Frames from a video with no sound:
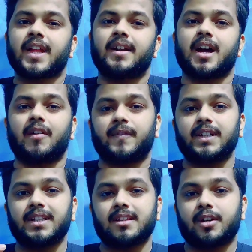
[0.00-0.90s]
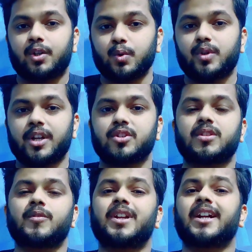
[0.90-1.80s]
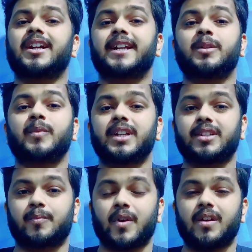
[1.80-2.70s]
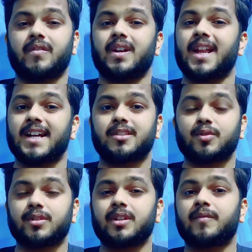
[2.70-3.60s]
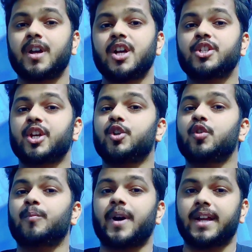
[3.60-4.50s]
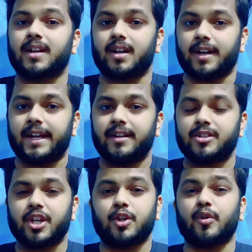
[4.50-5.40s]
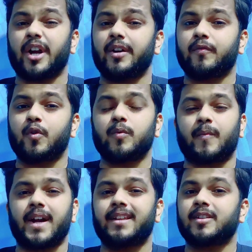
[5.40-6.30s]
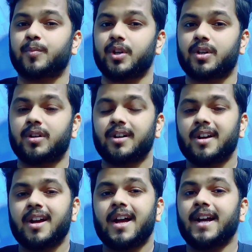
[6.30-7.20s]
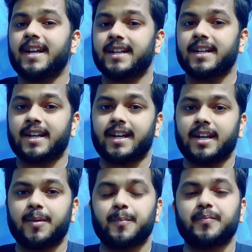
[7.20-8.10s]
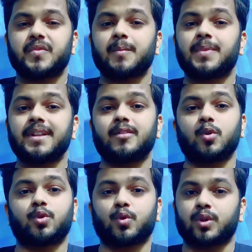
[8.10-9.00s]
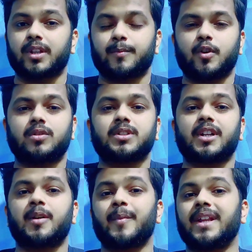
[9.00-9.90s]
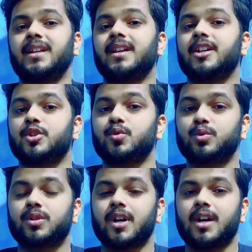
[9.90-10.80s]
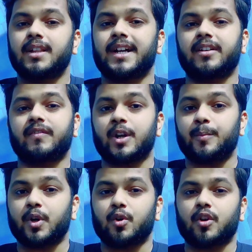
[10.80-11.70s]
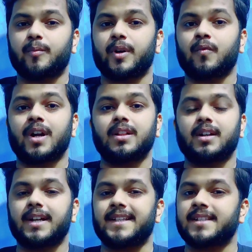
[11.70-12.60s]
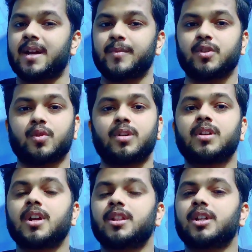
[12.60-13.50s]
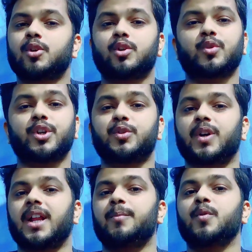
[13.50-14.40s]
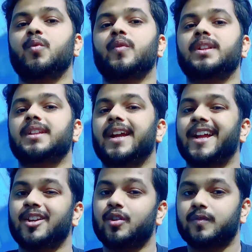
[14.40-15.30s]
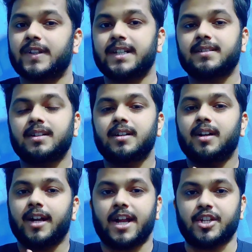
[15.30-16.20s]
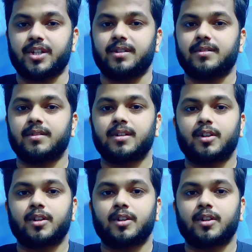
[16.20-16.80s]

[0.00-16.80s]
And after these two sections, you will get a 10 minutes break. Relax yourself, check your mic again, check your headphone, mic, speaker again and again. Please go through this, because there are many issues that have come across, but while the exam is on, they are not going to help you with any of those gadgets.